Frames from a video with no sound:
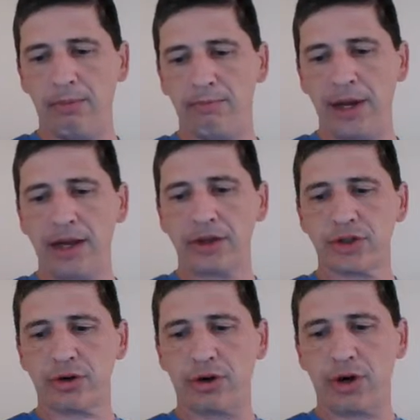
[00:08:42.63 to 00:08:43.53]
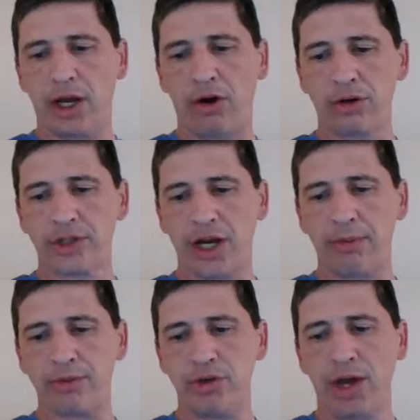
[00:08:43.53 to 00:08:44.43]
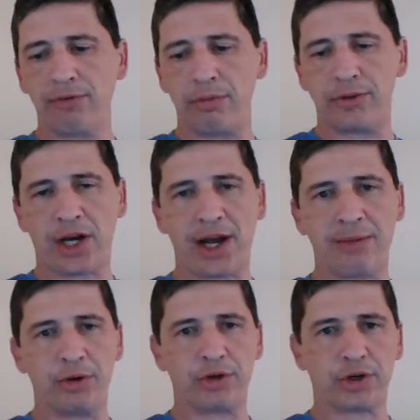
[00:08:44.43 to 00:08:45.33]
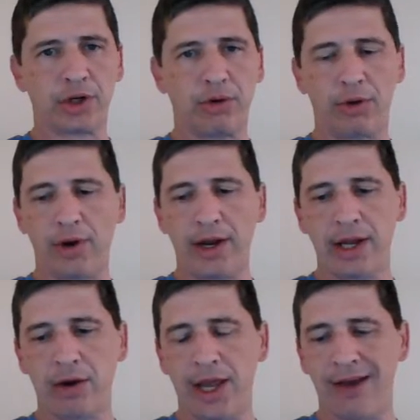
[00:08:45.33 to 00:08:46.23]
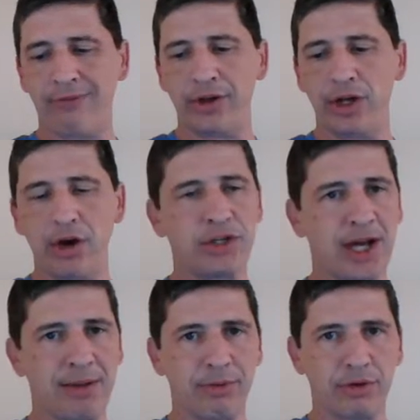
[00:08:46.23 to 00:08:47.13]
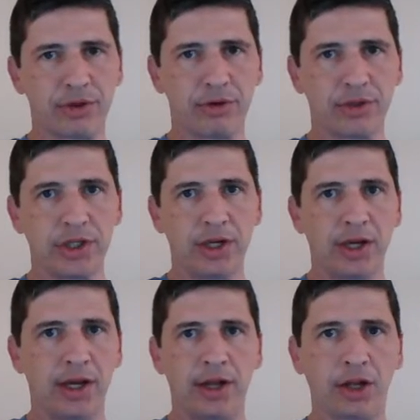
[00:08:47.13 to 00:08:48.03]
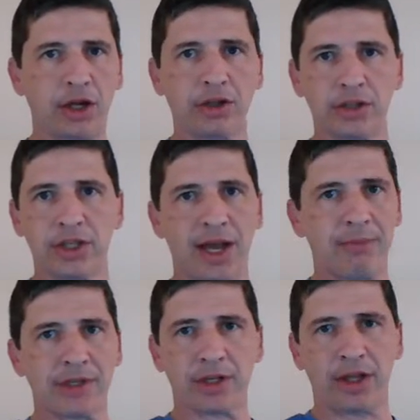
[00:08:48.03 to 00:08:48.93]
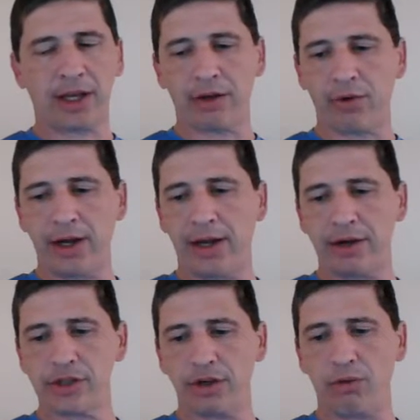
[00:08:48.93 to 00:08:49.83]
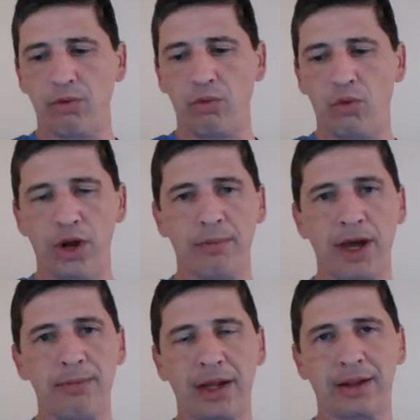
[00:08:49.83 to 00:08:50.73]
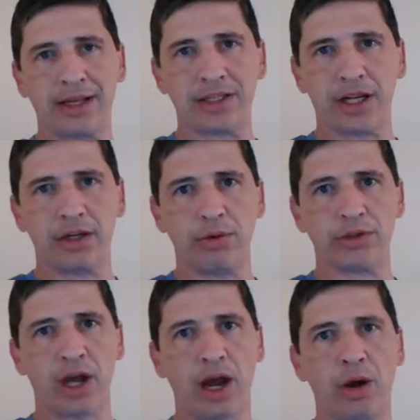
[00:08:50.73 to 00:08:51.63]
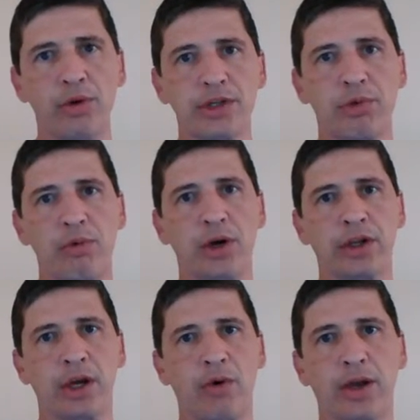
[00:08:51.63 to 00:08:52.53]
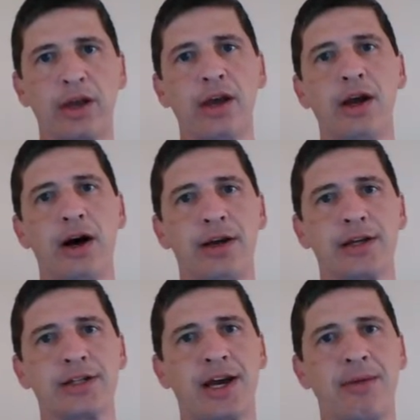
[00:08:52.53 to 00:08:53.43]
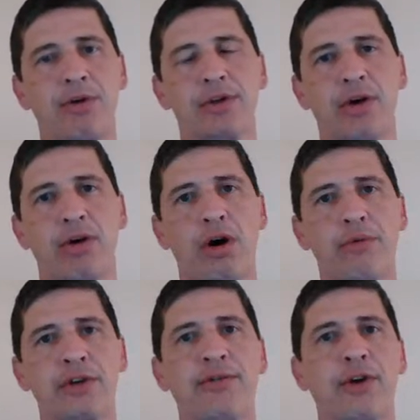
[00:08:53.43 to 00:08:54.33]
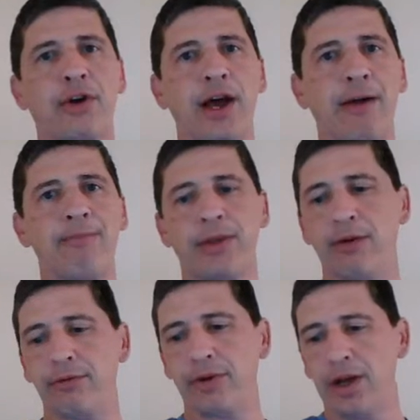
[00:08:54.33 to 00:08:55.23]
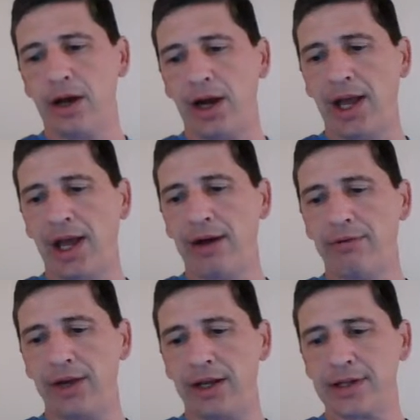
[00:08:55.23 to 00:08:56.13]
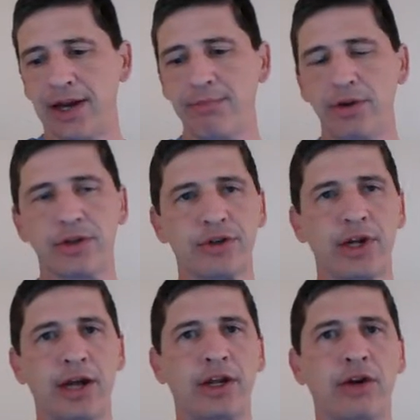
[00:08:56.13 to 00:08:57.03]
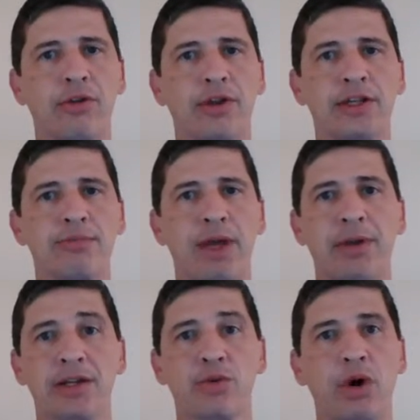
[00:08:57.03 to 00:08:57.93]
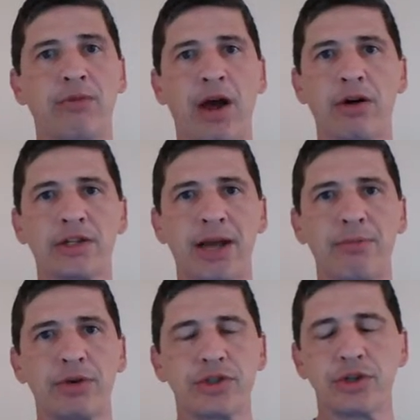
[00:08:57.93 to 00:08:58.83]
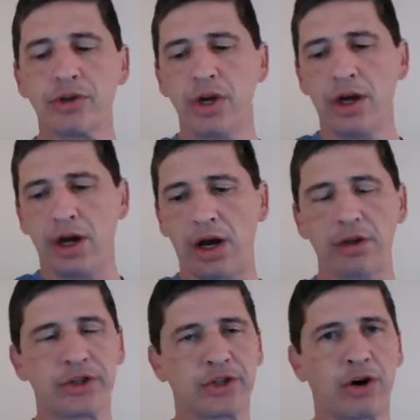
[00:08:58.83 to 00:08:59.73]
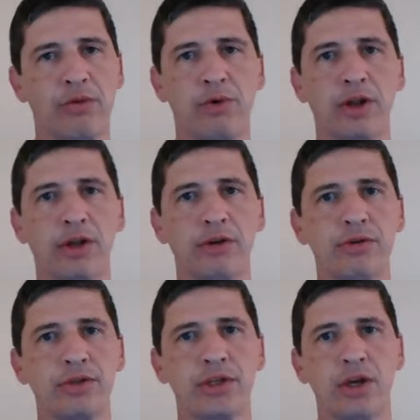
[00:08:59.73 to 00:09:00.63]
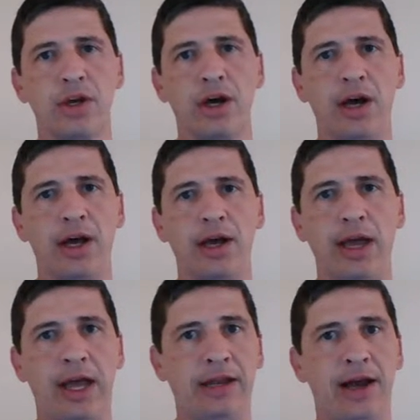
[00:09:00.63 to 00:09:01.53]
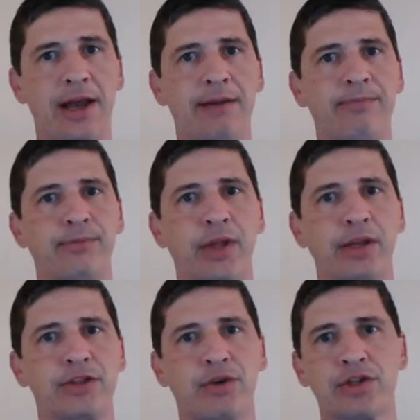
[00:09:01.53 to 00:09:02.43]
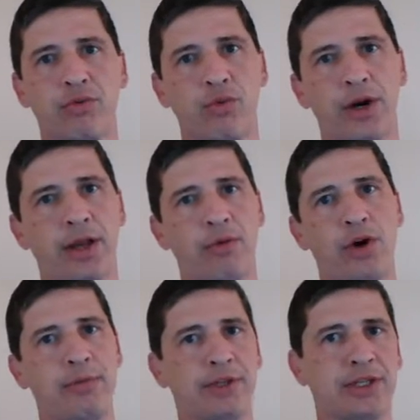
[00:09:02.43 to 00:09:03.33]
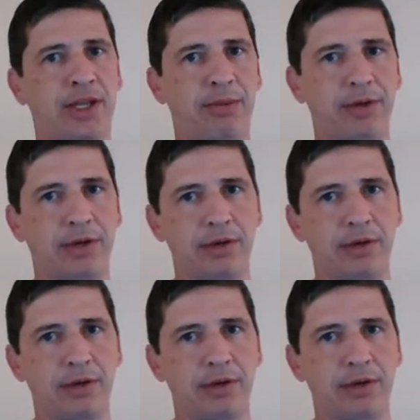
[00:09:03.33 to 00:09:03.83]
Make sure at all times you have a time booster going. Right now I have no time boosters, and the time is clicking right now. So one of my big things that I do is I always want one going on a timer. So I always figure it out. If I have a time booster down here that's maybe a 12-hour time booster, I'll start one of those at night so it's running while I'm asleep.